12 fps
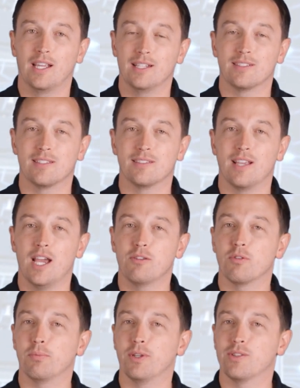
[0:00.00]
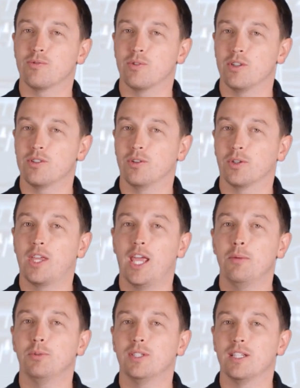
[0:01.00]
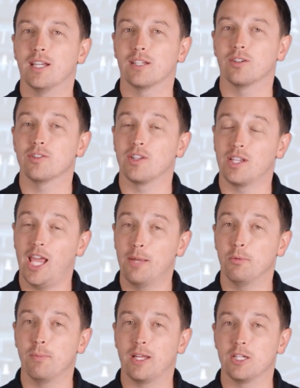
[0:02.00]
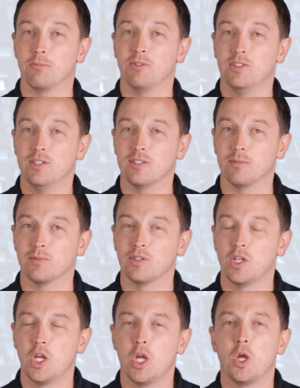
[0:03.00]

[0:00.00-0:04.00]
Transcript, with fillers: It's designed to replace traditional cabled connectors and cable management systems,